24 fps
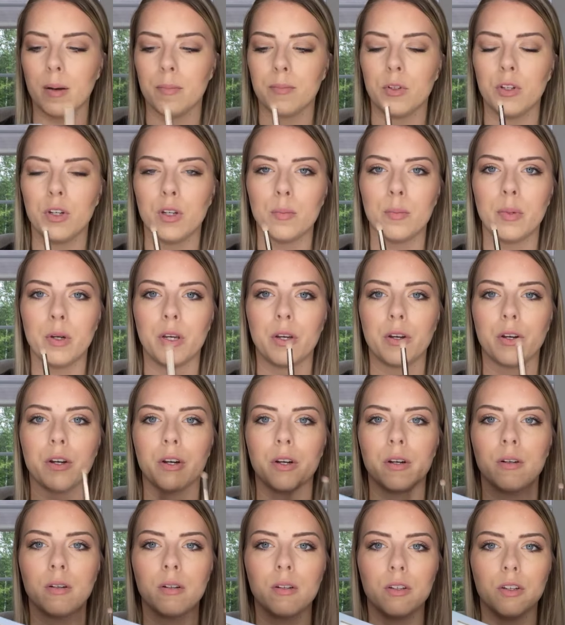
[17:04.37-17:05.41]
you can put
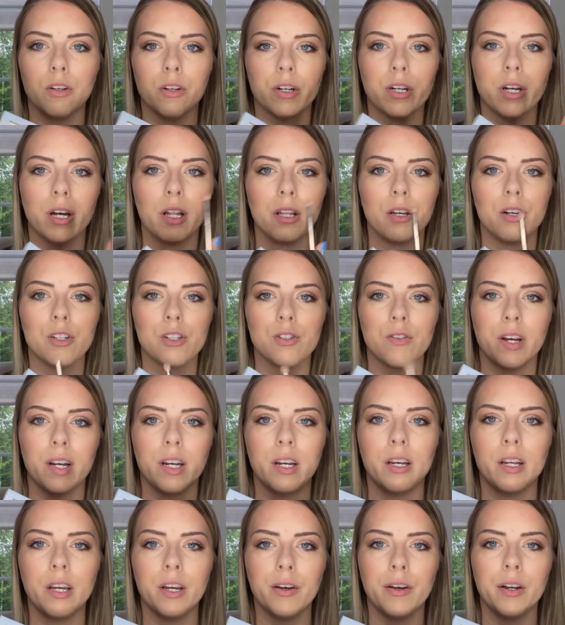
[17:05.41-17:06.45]
your colors right
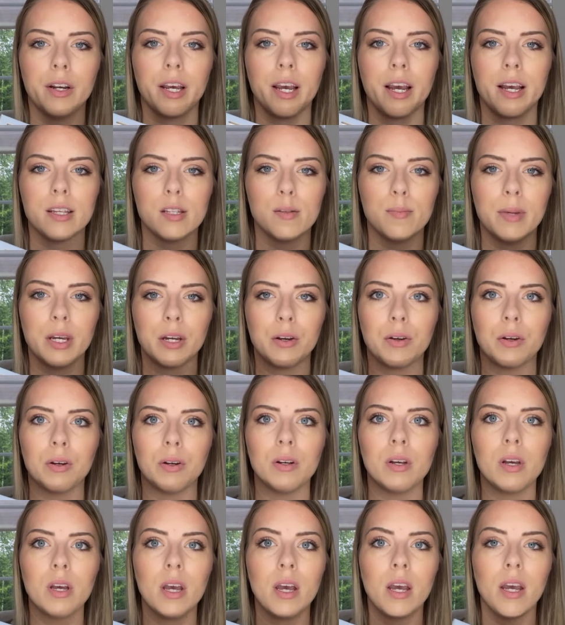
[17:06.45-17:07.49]
in here, and it has a
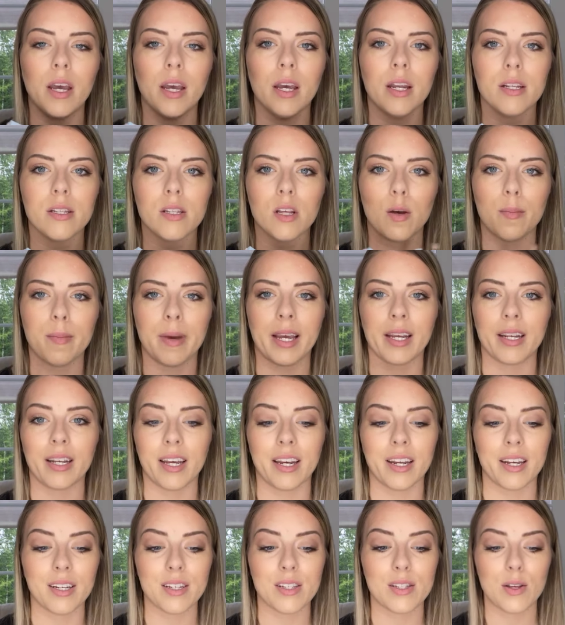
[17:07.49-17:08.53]
mirror, and it's all magnetic.